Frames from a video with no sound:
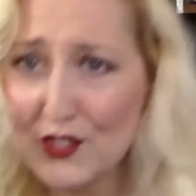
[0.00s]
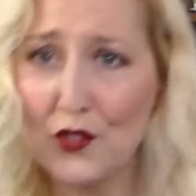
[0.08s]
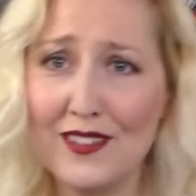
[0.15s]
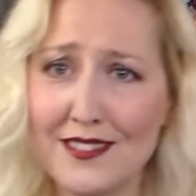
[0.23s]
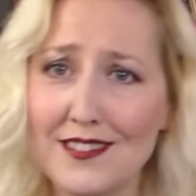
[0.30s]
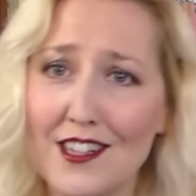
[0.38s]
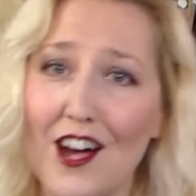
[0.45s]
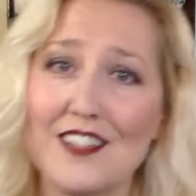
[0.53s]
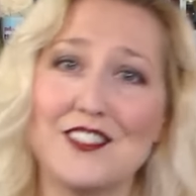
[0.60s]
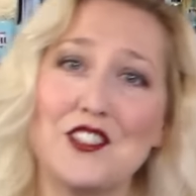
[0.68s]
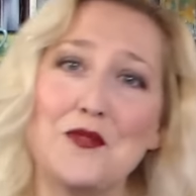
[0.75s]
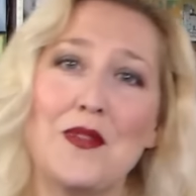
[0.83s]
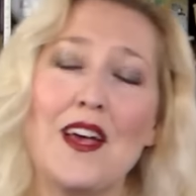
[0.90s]
So this is a
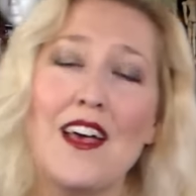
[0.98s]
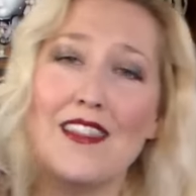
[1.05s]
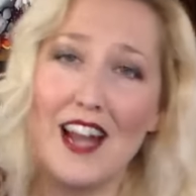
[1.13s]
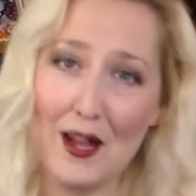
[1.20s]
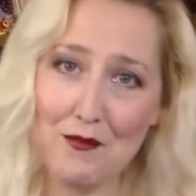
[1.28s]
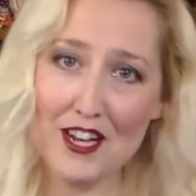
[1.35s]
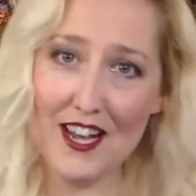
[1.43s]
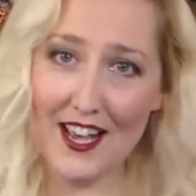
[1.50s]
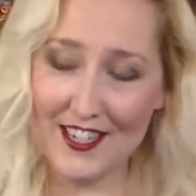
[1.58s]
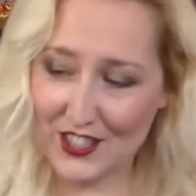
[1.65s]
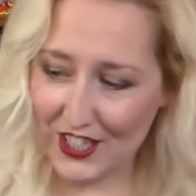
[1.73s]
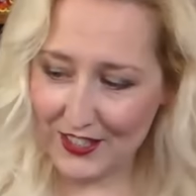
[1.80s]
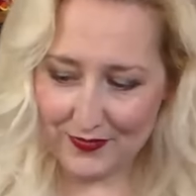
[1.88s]
costume that I'm going to
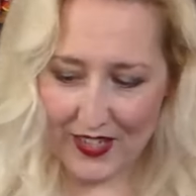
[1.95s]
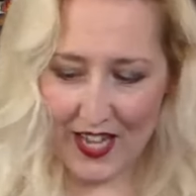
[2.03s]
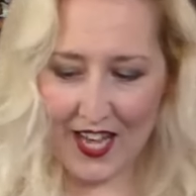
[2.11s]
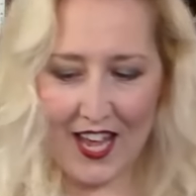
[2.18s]
enter,